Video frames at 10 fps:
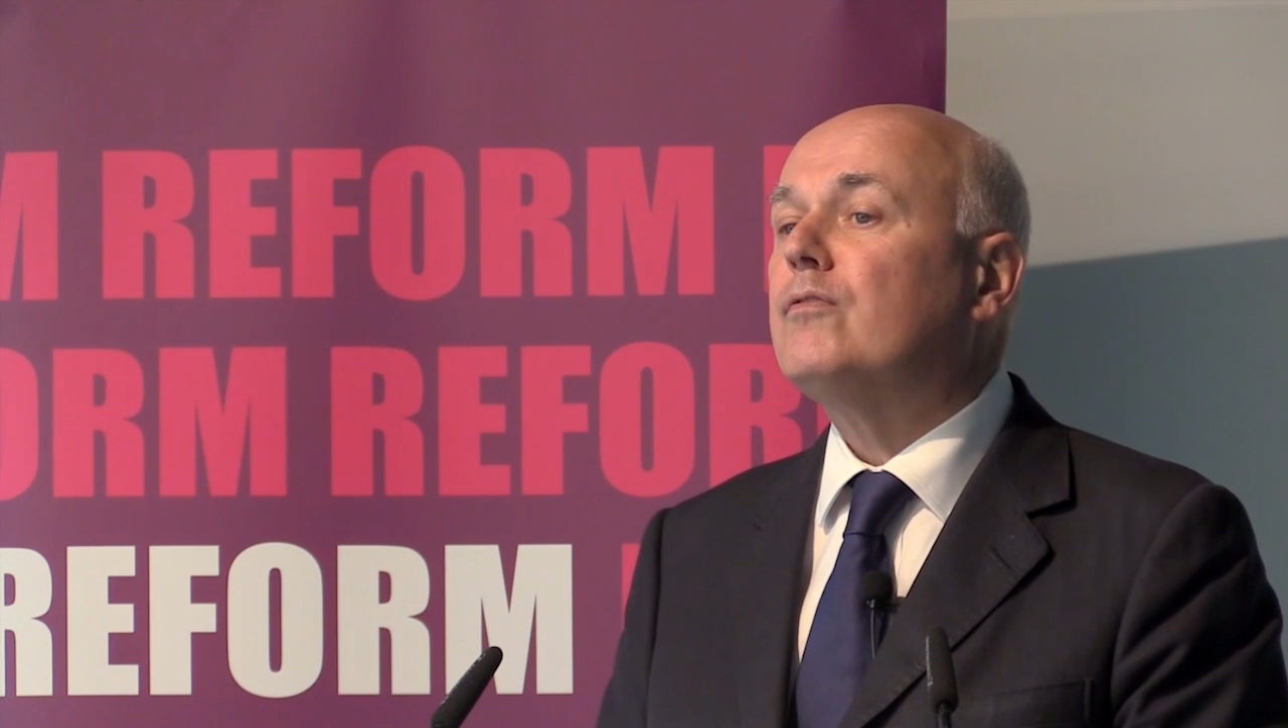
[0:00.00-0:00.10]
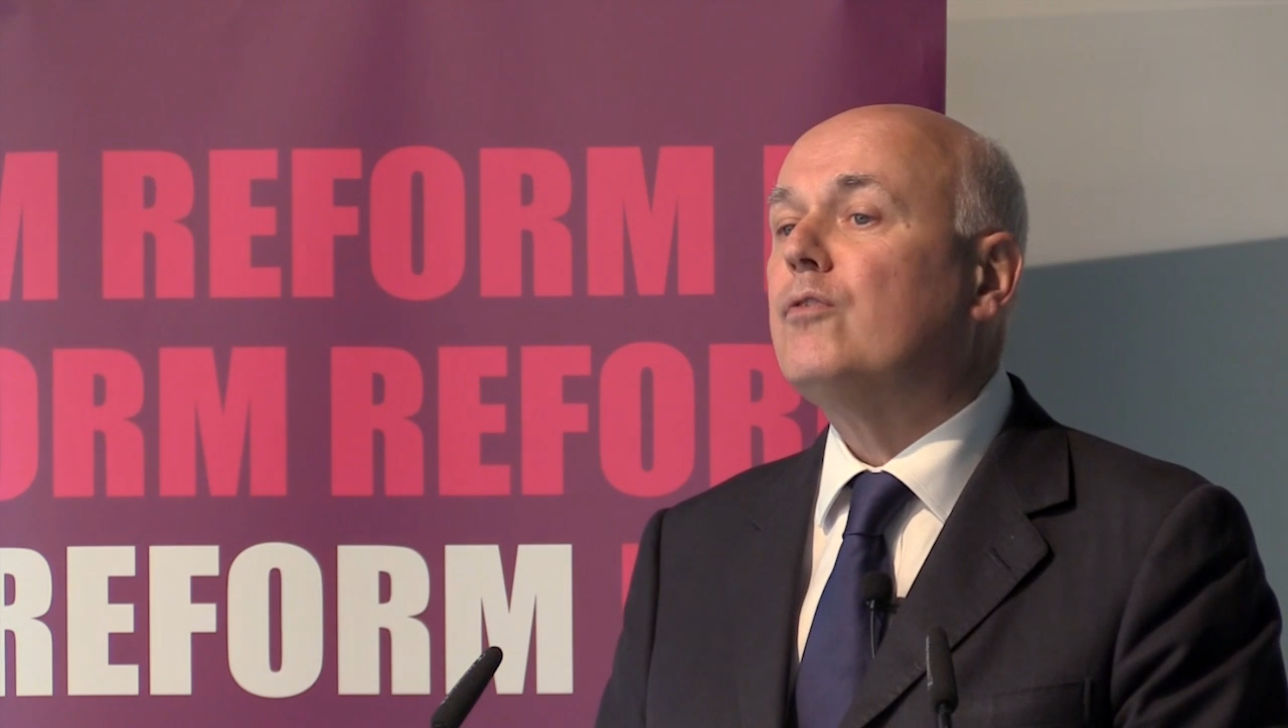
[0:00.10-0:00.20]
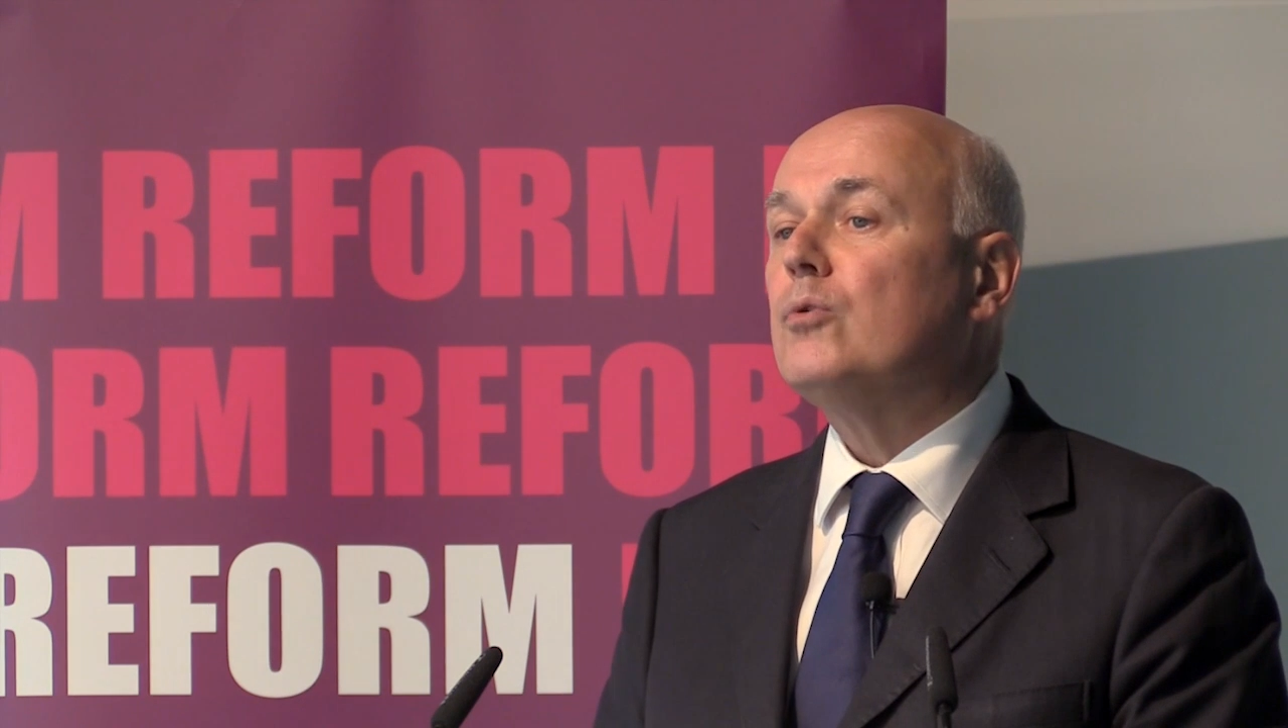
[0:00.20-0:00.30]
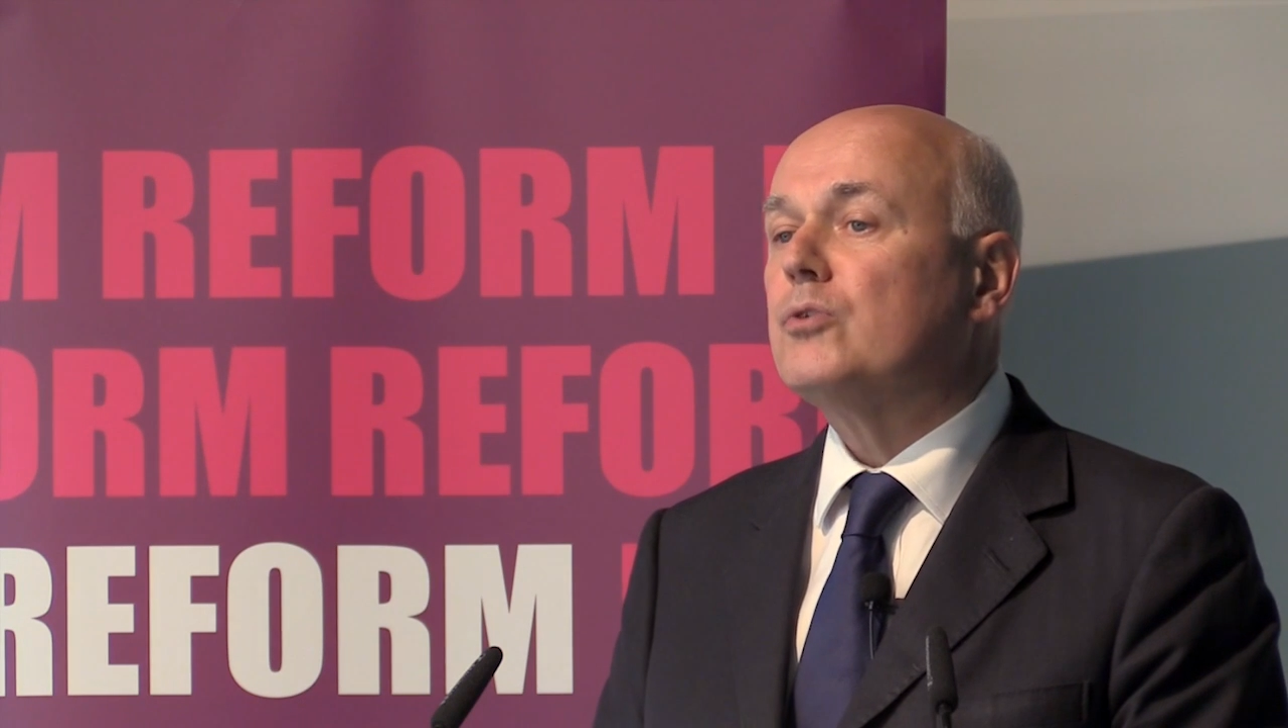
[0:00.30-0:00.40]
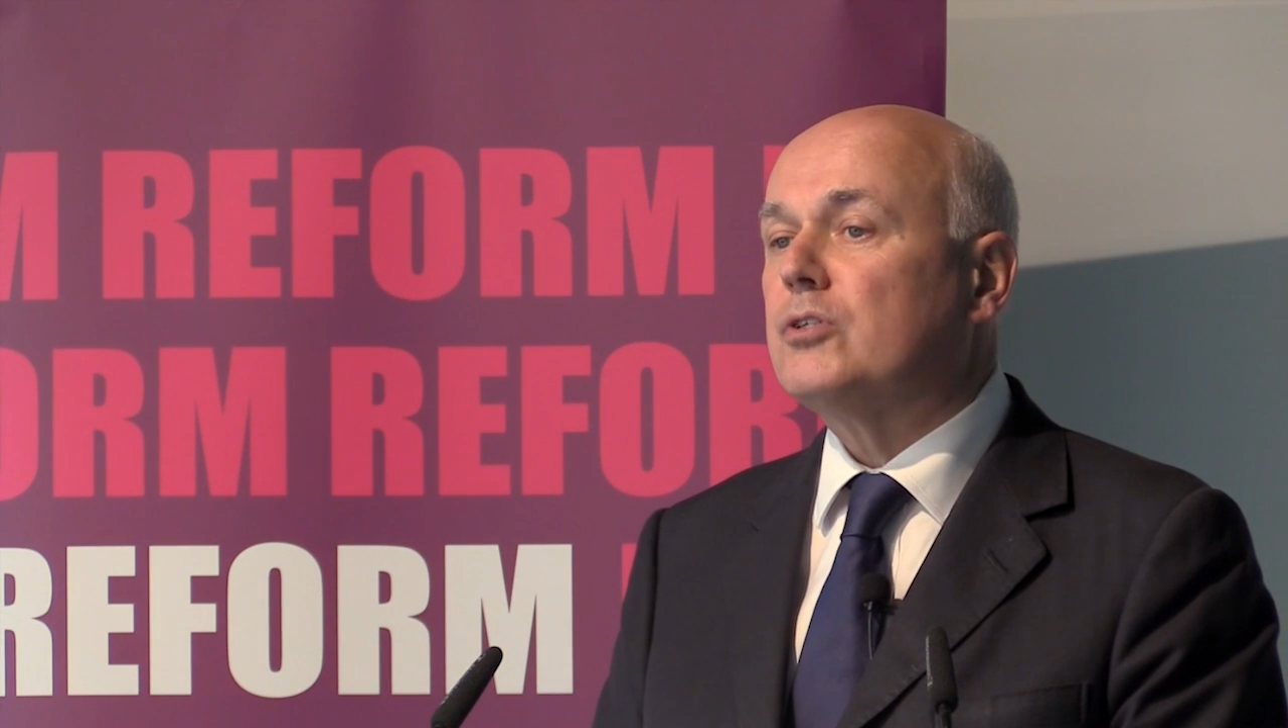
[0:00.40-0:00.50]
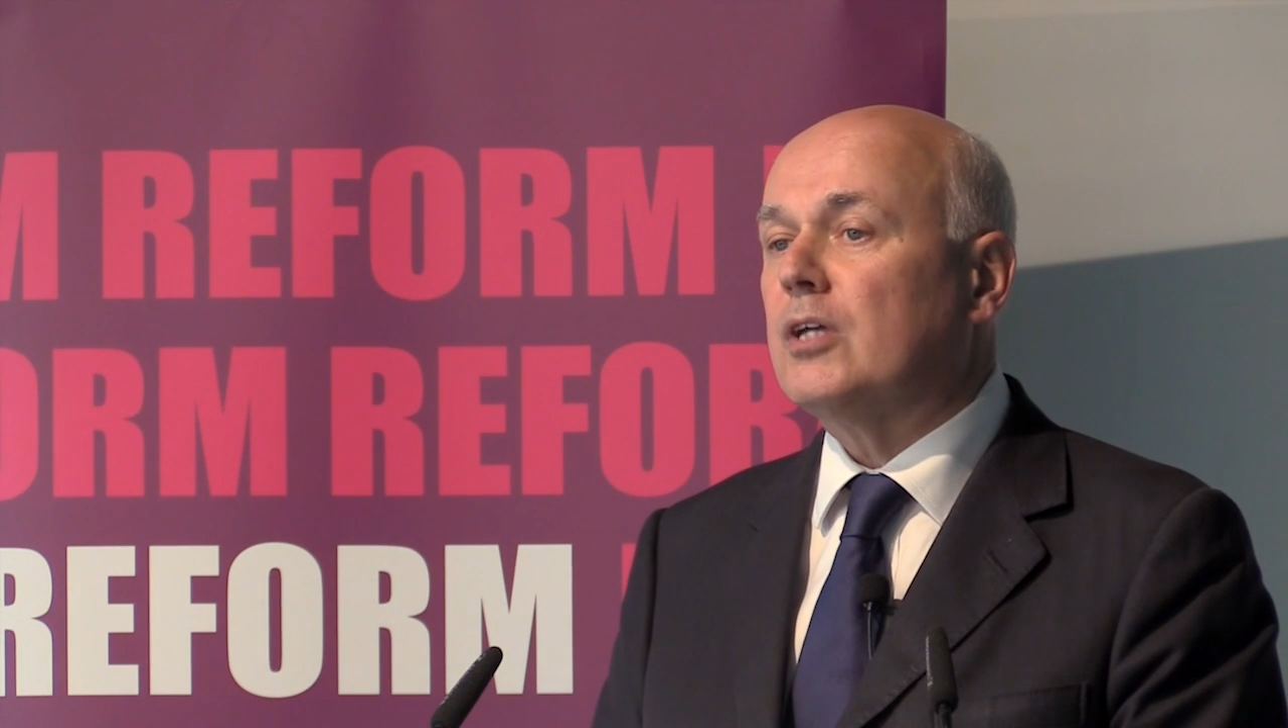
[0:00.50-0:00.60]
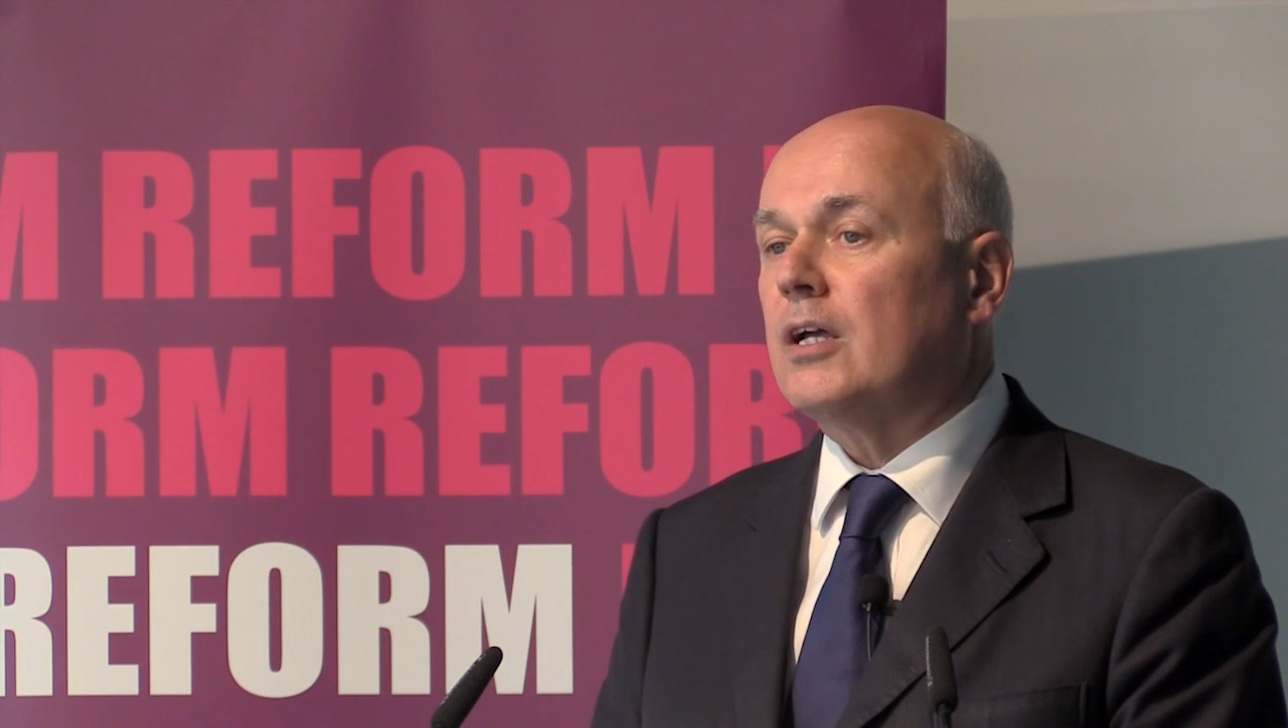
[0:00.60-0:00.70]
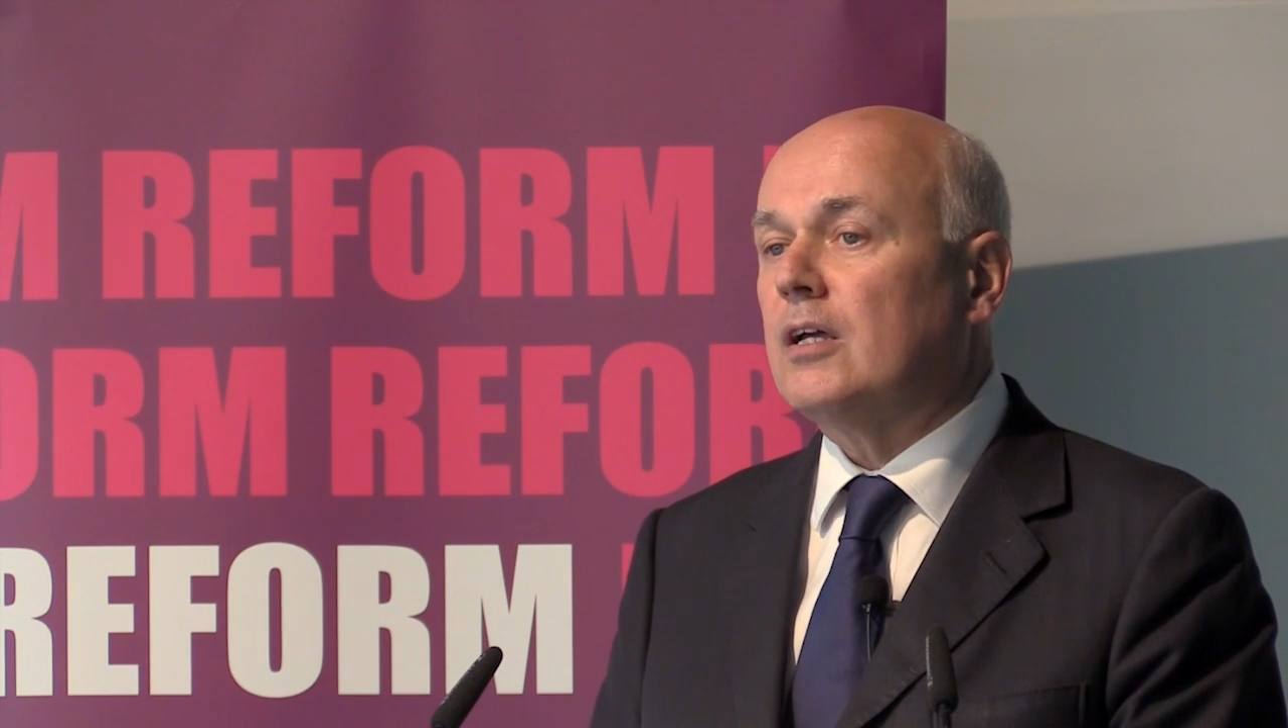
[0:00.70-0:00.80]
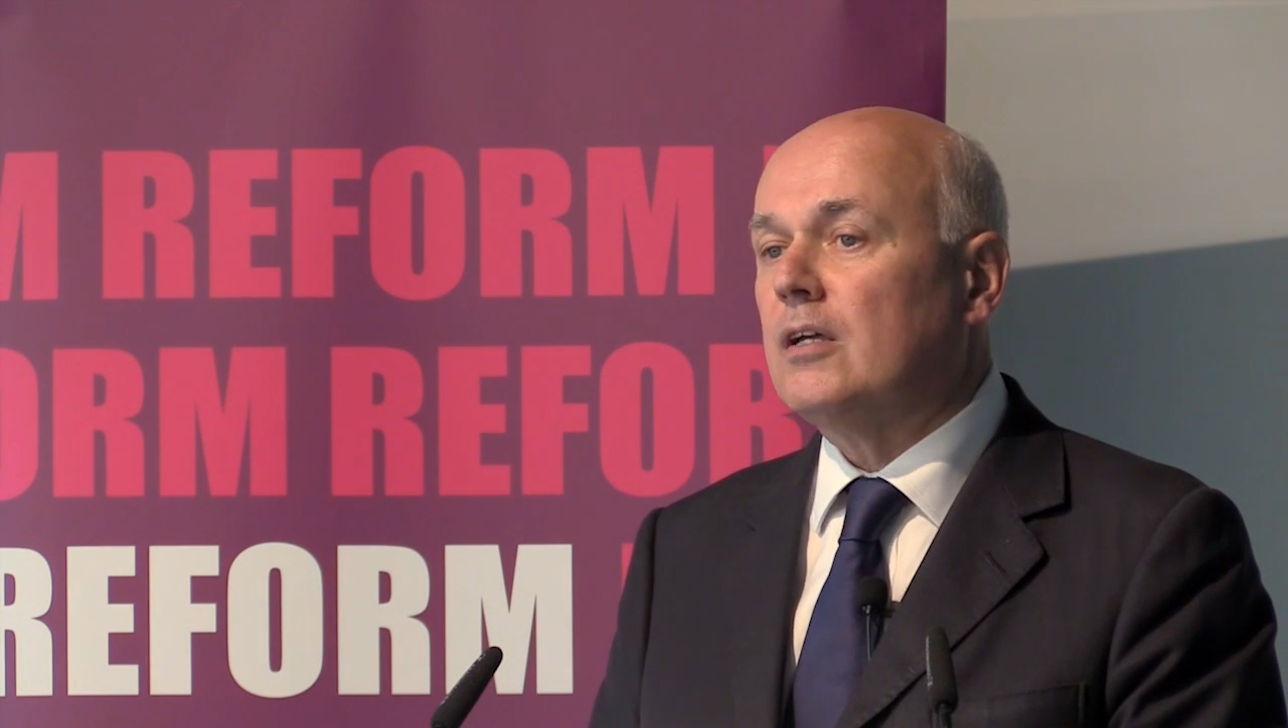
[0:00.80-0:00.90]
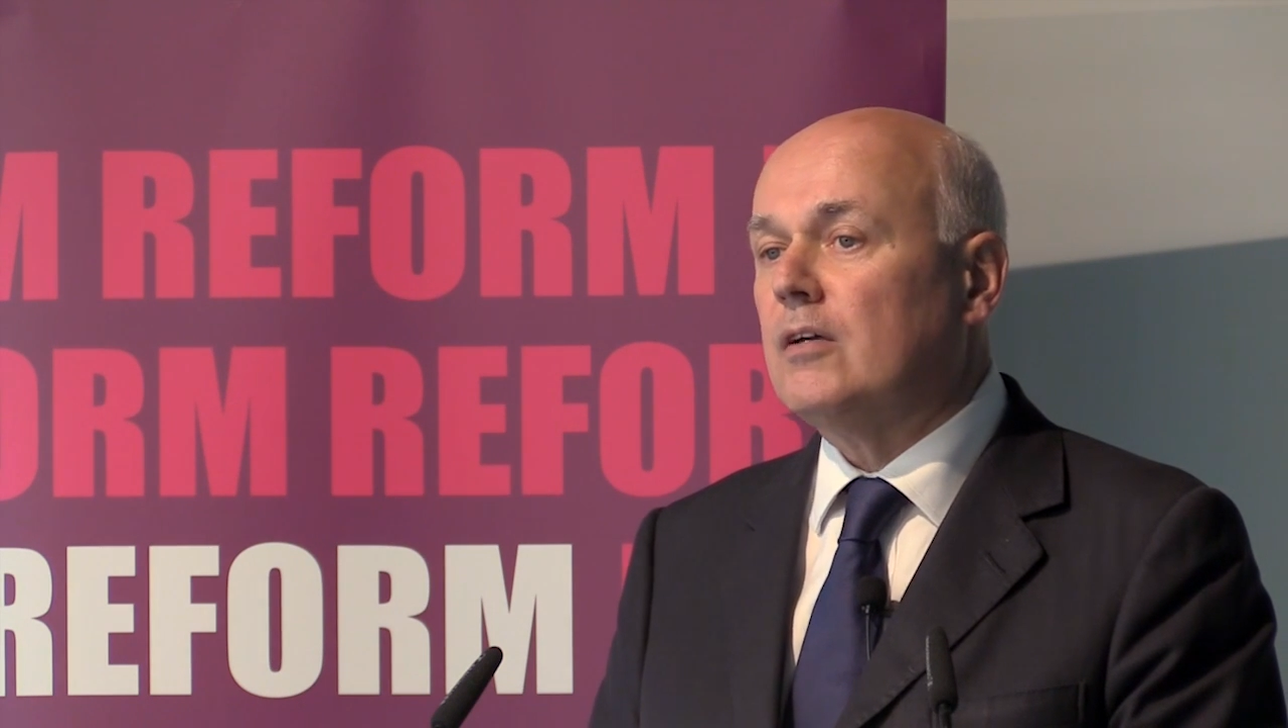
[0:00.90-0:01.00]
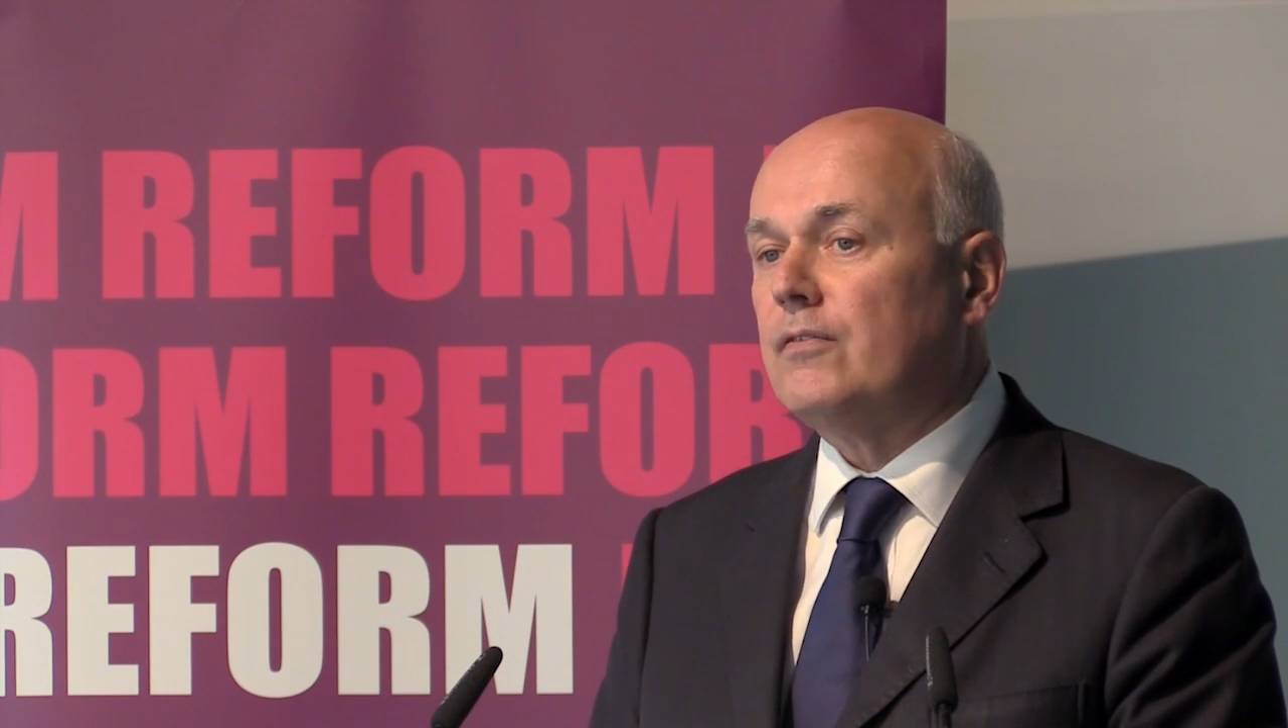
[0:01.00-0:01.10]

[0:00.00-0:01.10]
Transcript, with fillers: falls sick